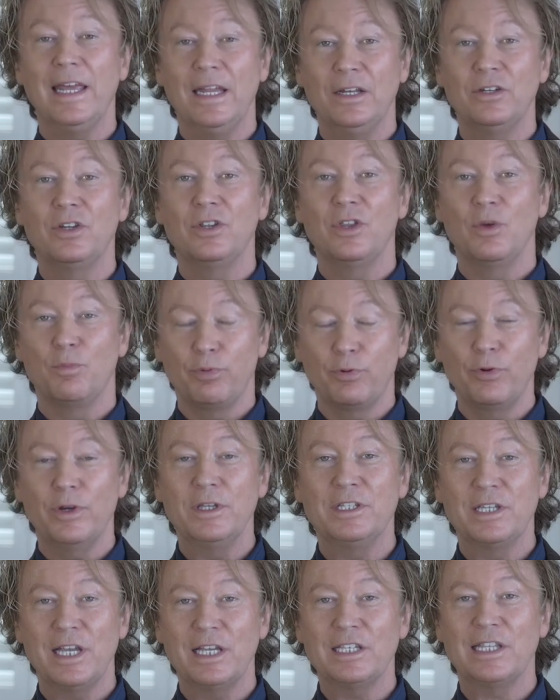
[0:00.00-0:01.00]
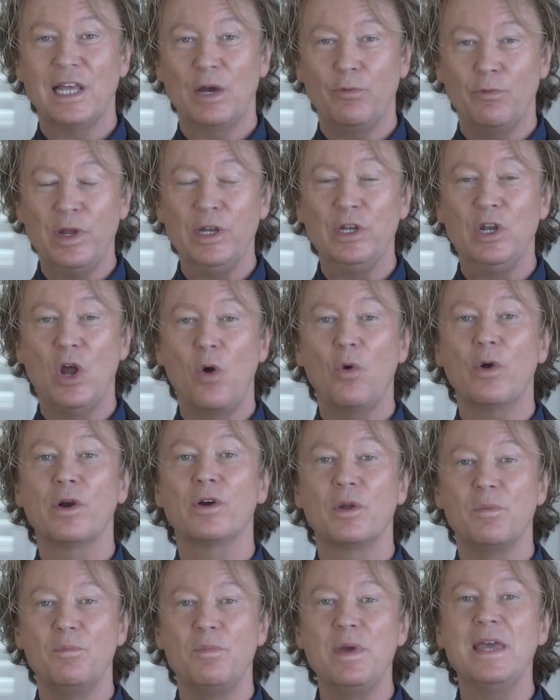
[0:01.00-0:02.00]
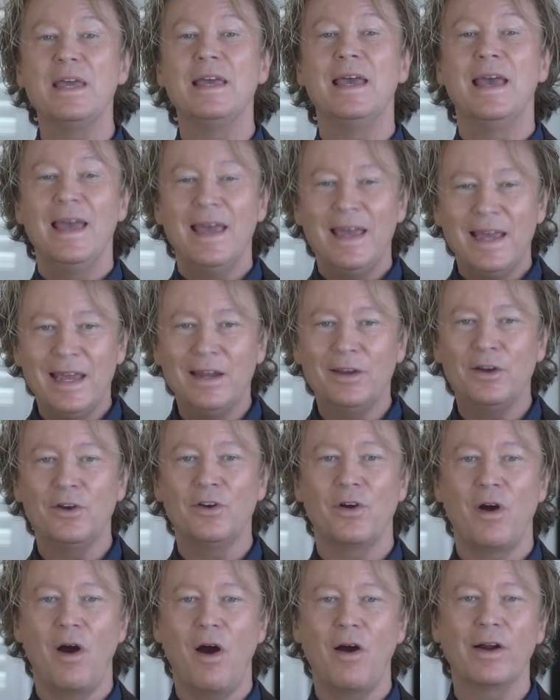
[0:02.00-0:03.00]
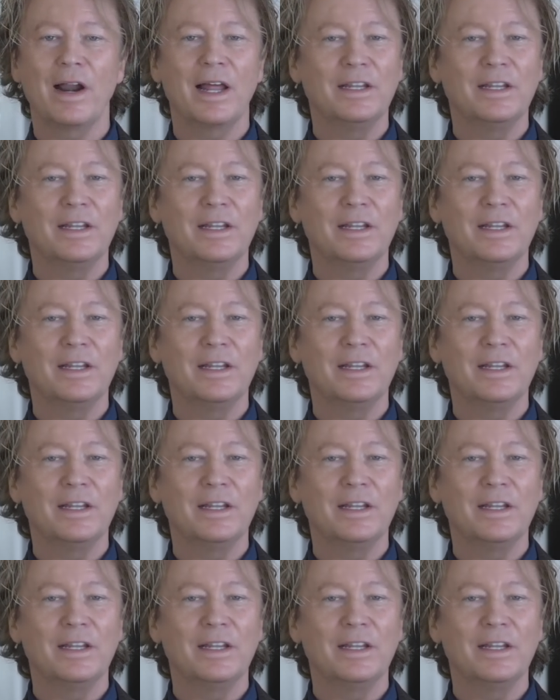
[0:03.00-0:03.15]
into the princess that we know her to be in her heart.